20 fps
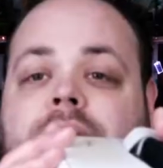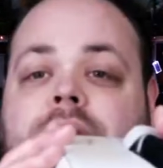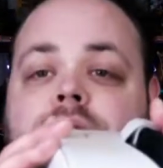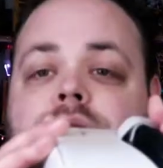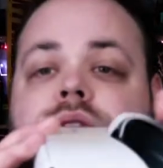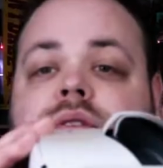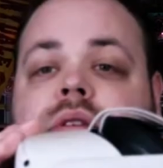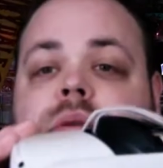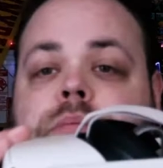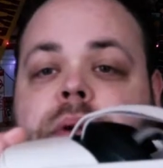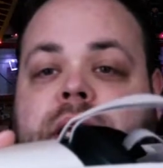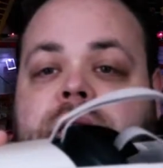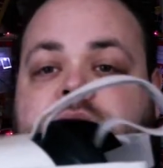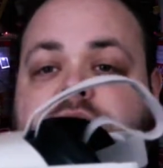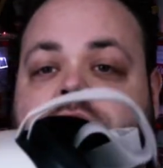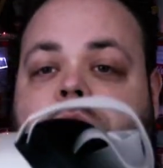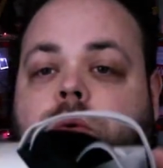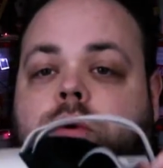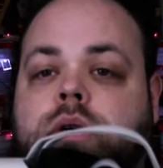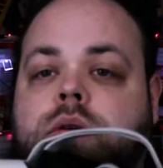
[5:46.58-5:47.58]
here's the
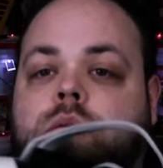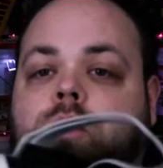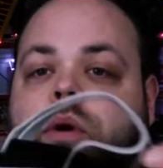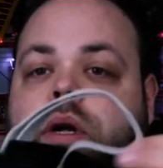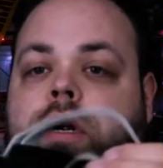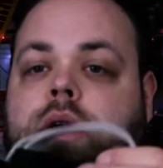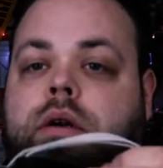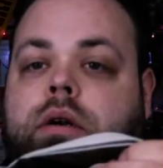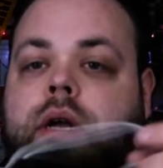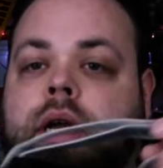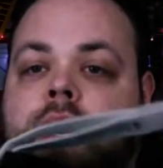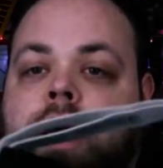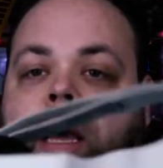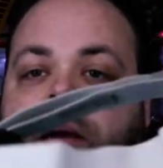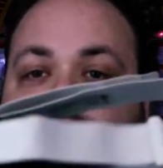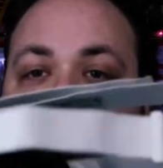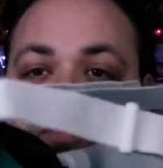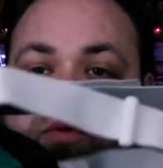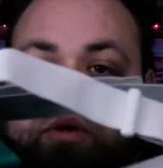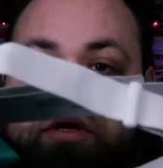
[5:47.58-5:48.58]
basic one where it
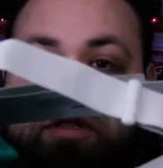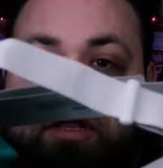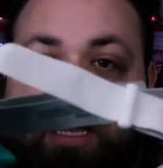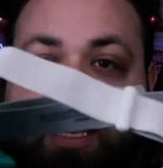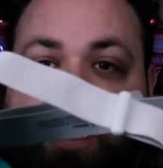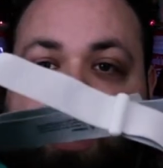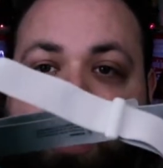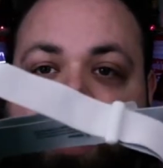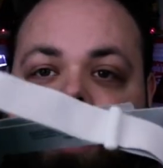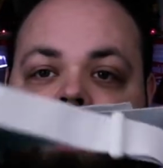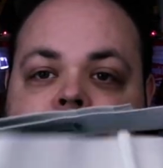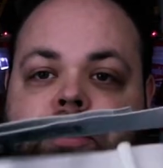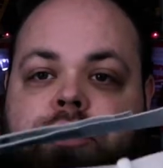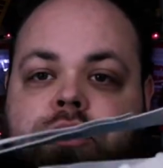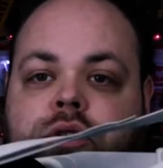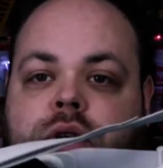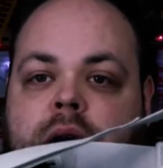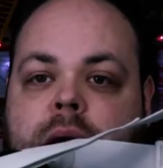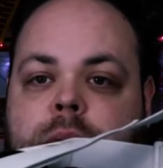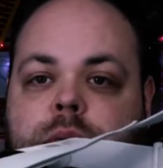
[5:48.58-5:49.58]
comes with a head
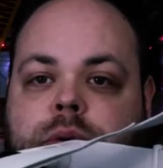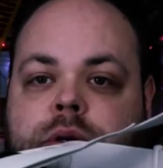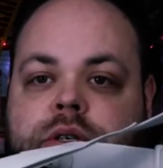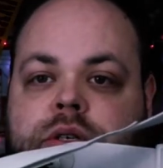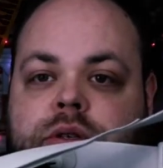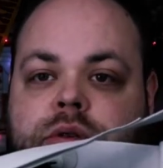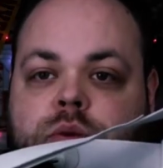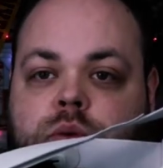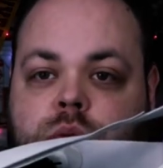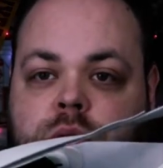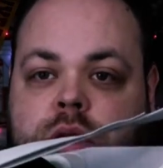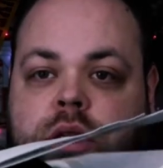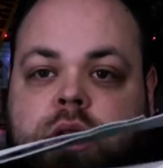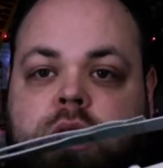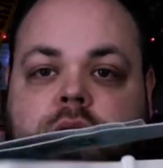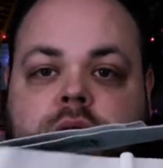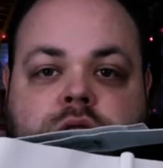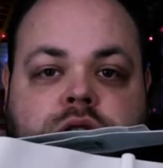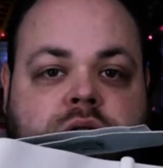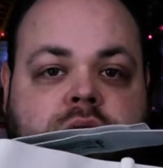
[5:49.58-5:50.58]
strap which is
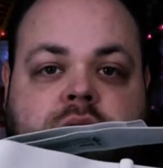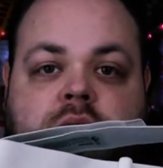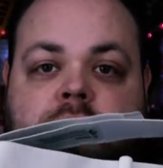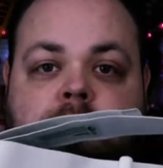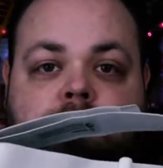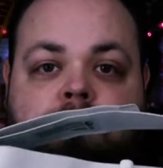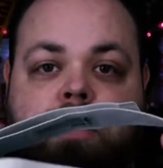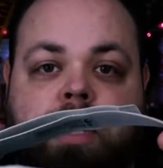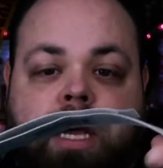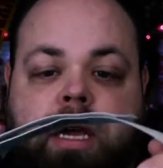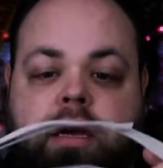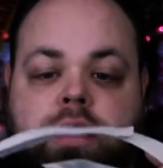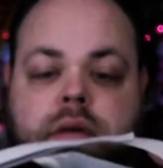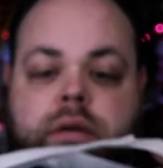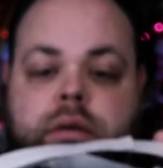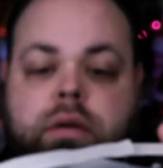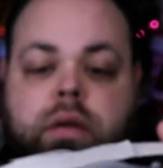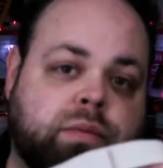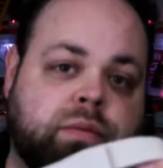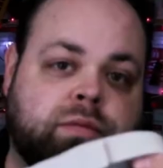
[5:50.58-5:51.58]
really just a like
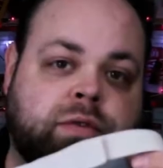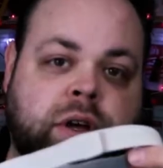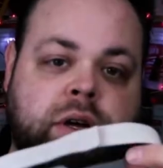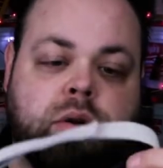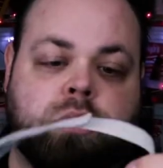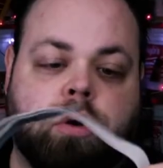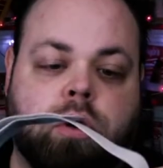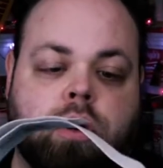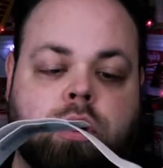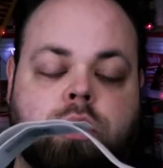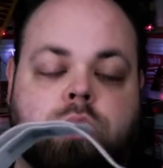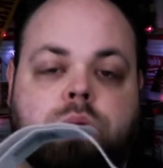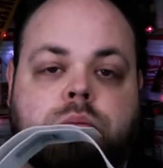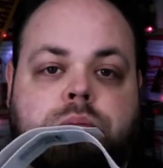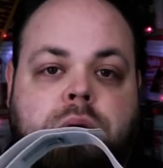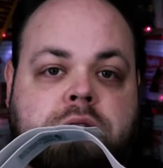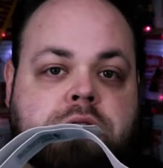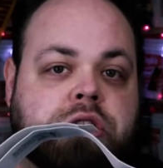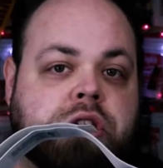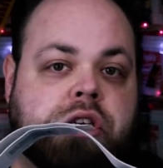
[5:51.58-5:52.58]
a Velcro
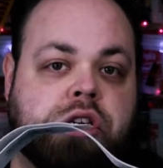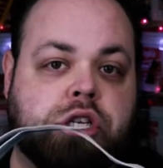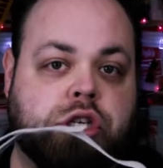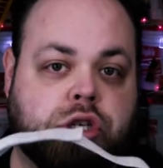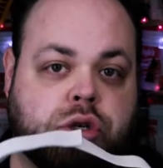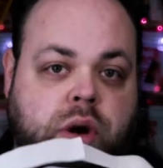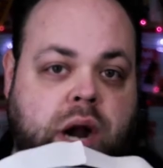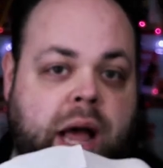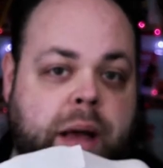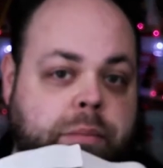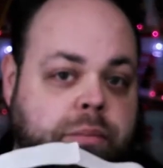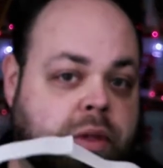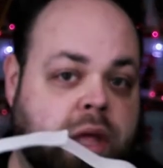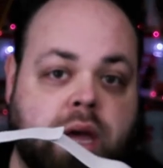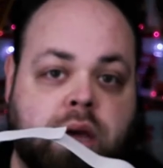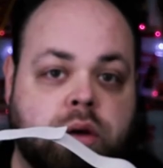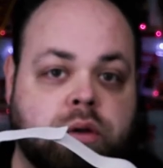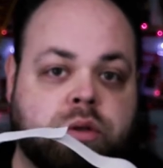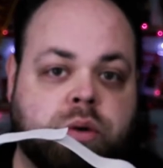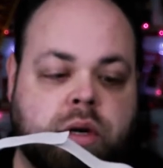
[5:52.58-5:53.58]
bungee strap
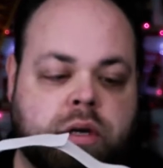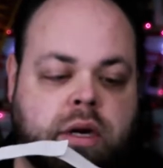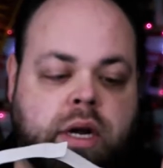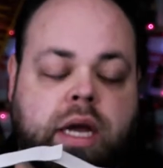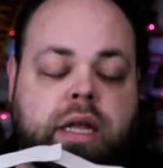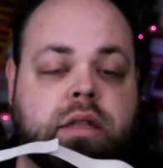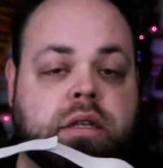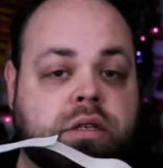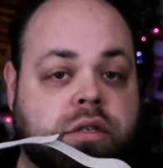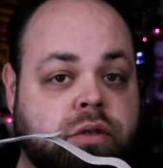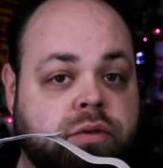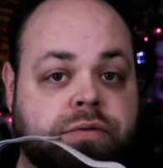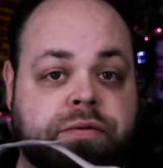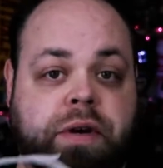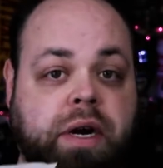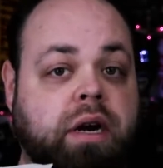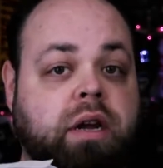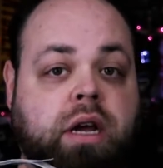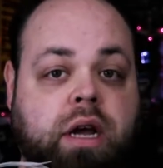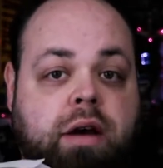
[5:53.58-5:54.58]
that goes around your head. This is
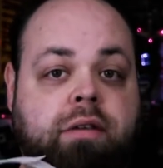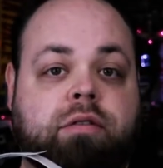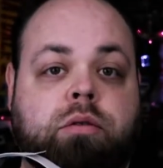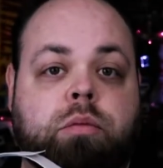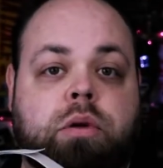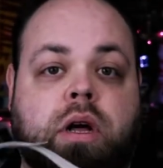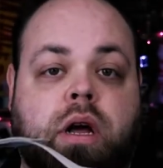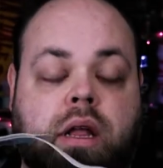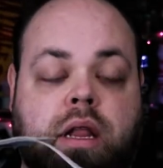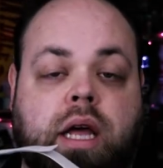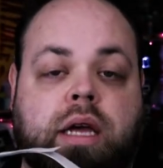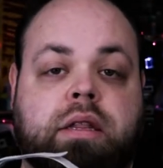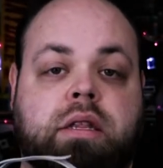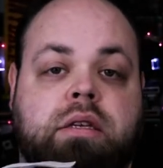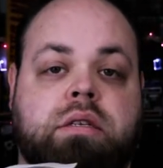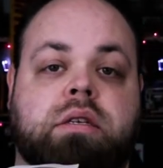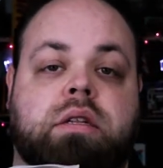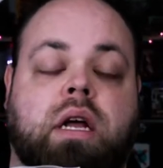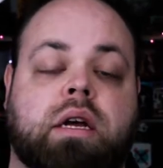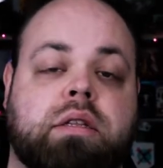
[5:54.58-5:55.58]
very comfortable. I like
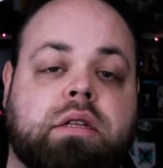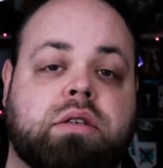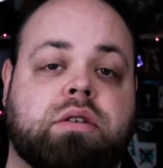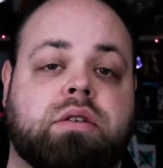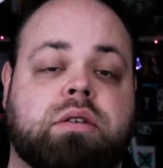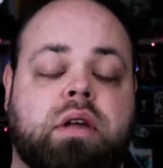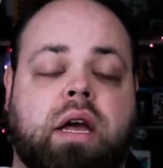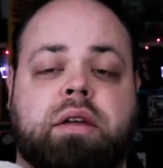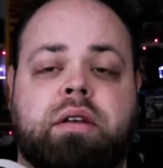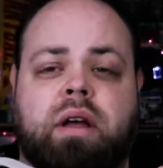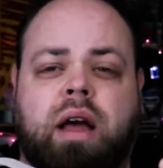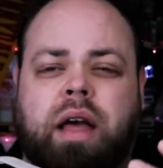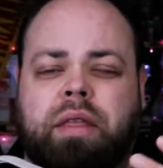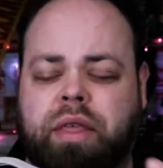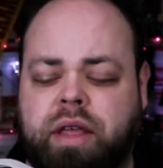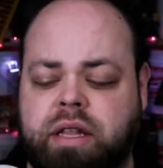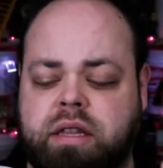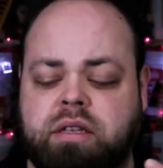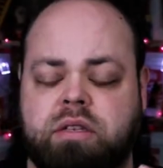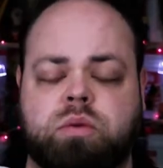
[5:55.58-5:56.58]
this a lot. This is, I, I
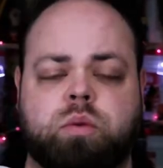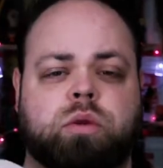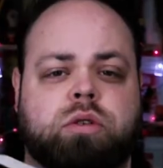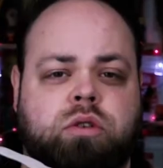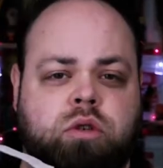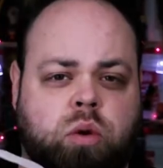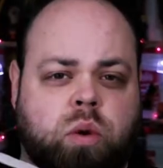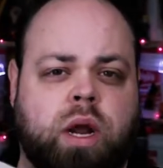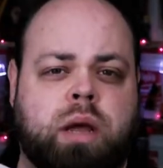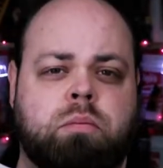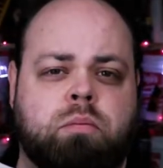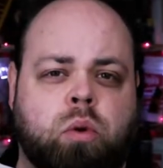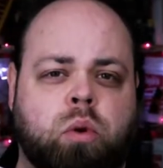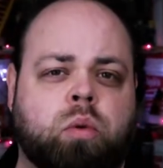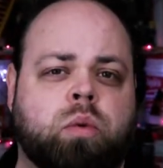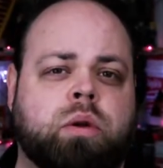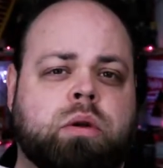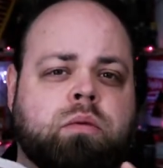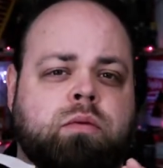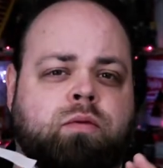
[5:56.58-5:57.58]
think this one's great more
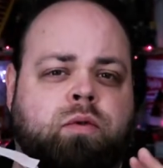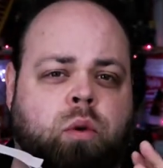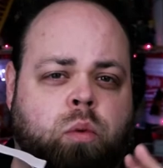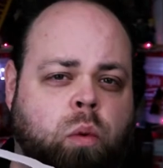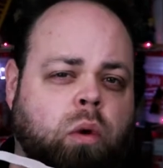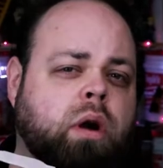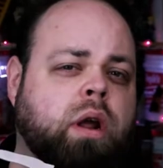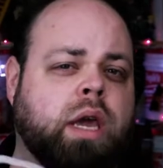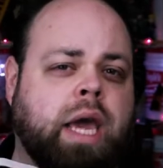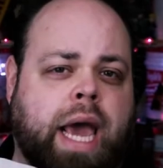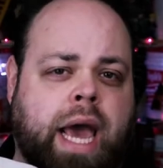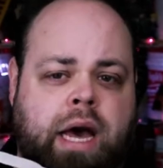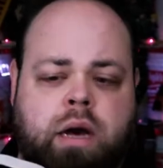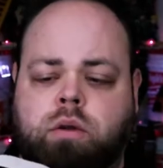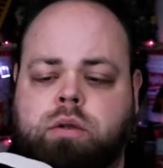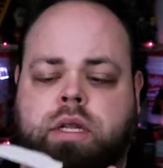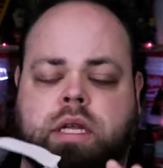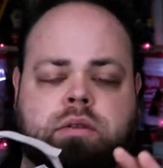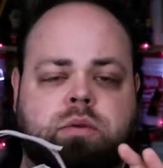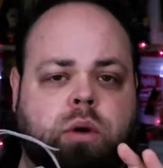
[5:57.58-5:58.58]
when for working
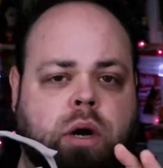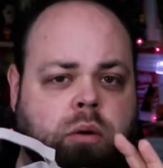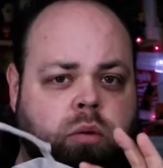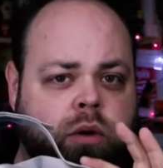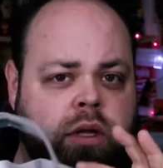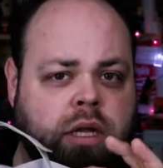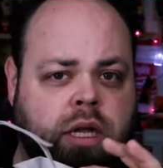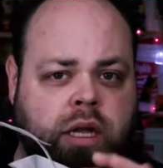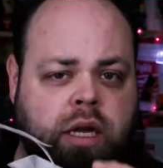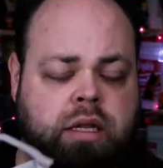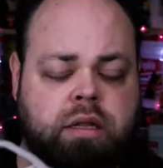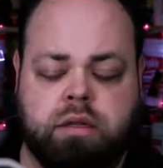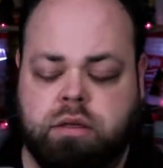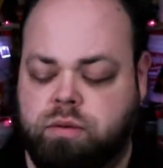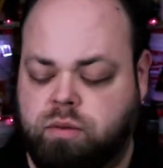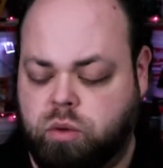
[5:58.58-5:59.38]
out. That's what I really like this